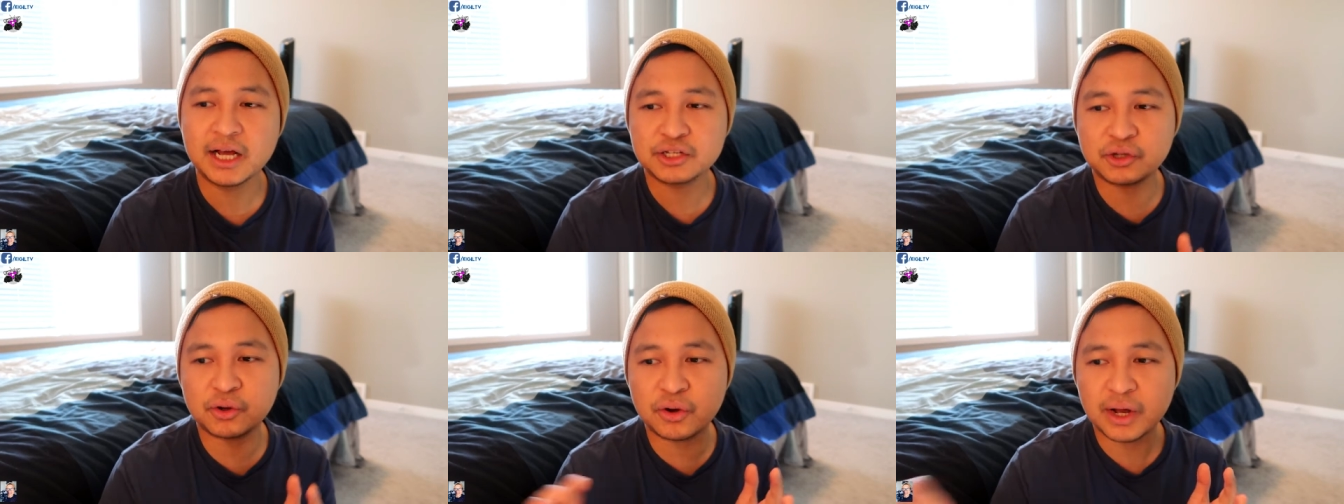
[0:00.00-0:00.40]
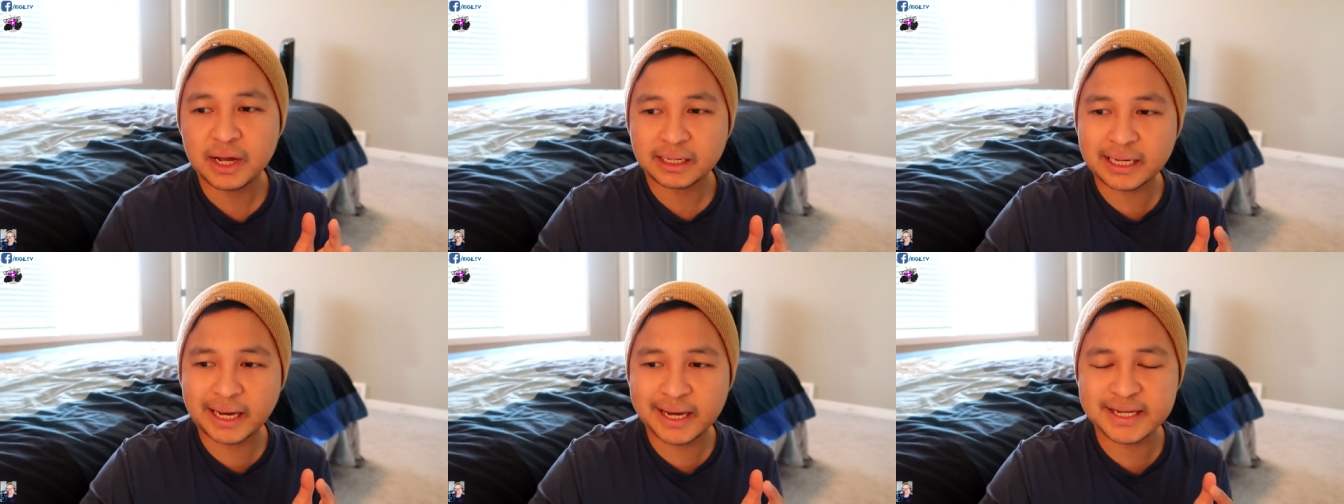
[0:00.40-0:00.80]
So,
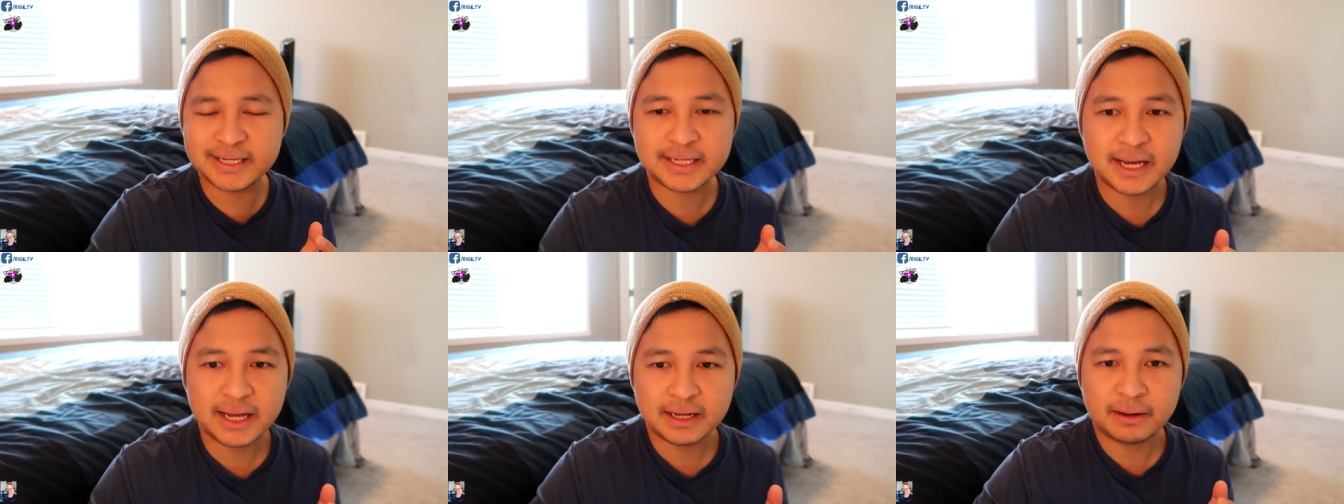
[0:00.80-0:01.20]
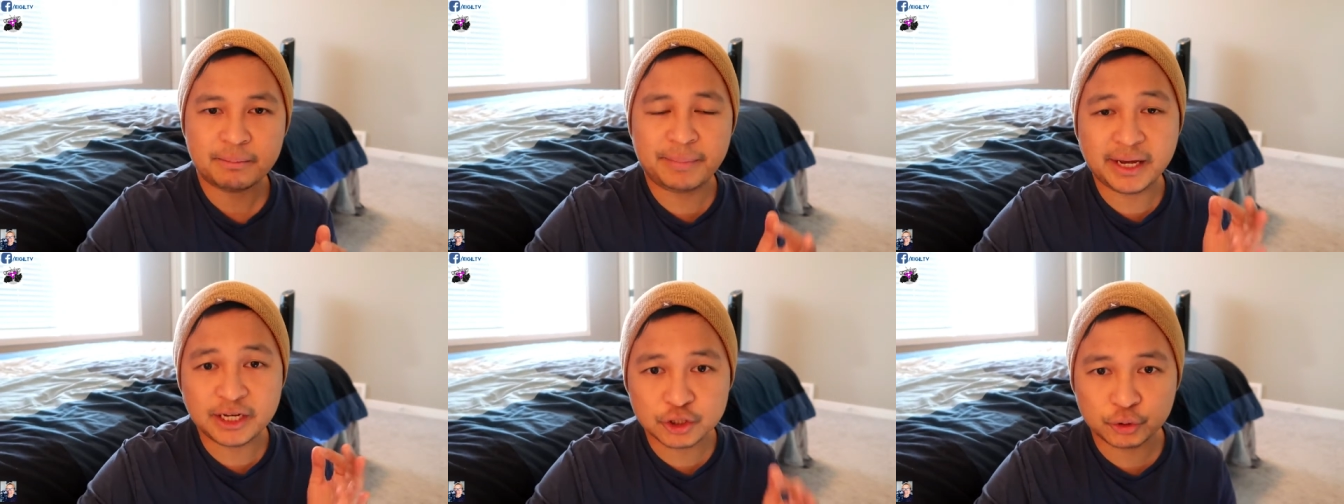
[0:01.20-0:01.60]
guys,
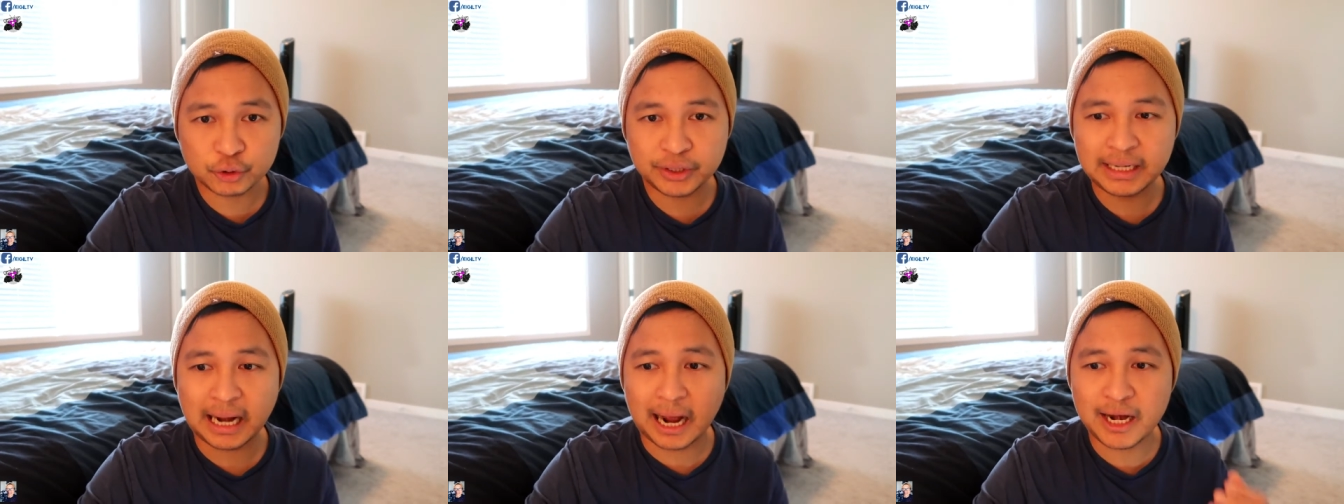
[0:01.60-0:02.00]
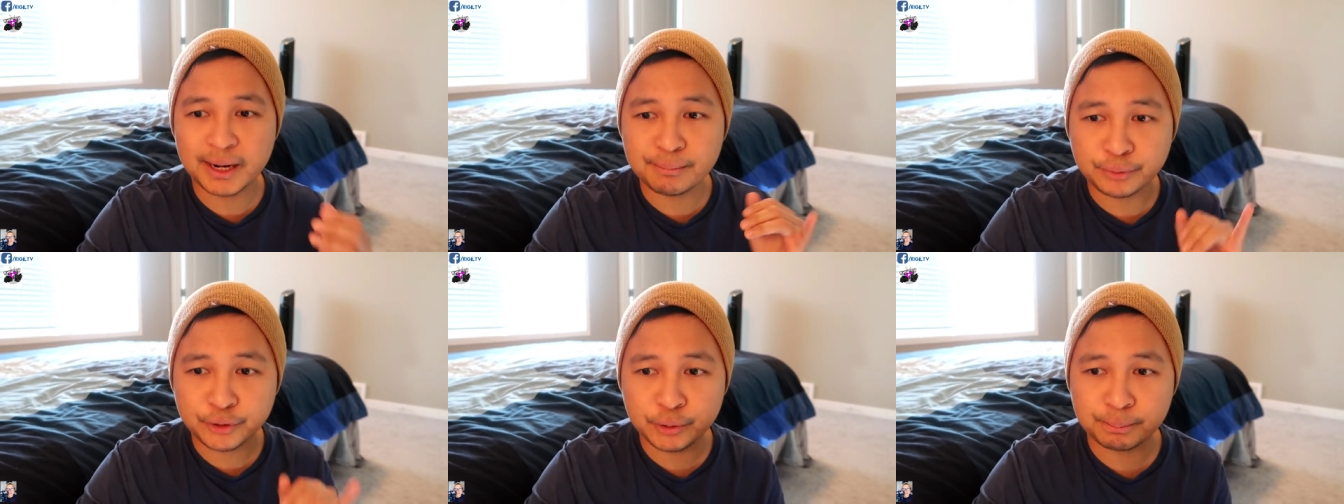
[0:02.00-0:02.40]
make sure na
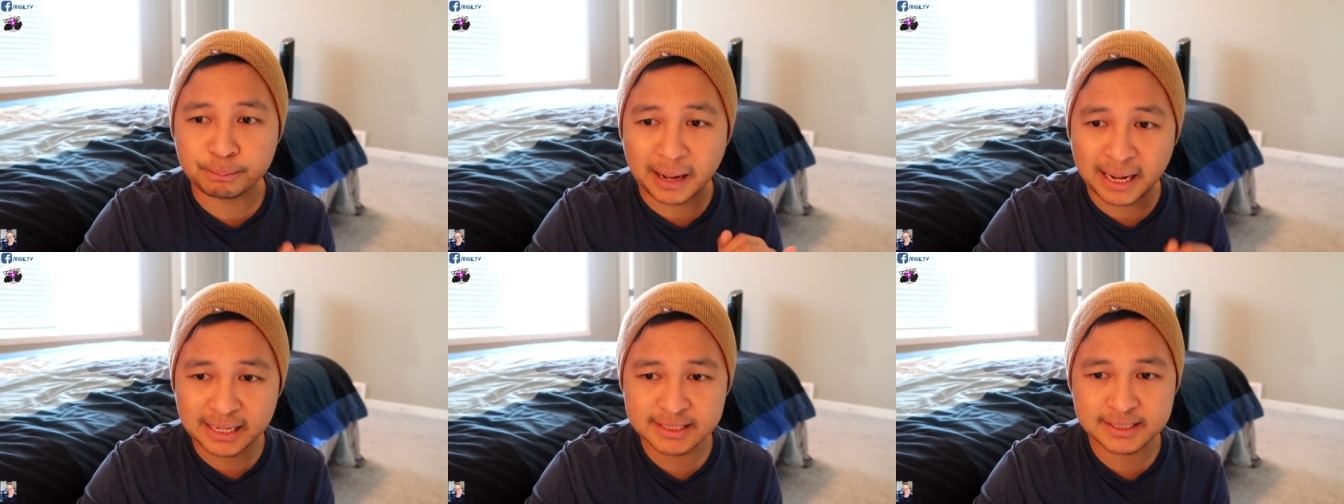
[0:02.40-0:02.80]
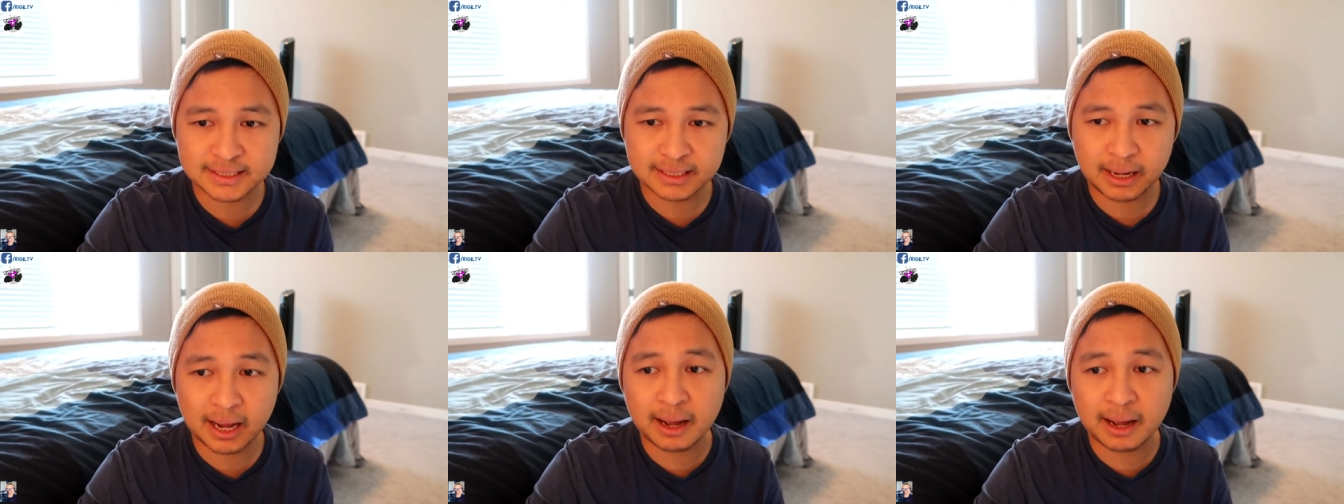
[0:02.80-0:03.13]
alam mo yung bus,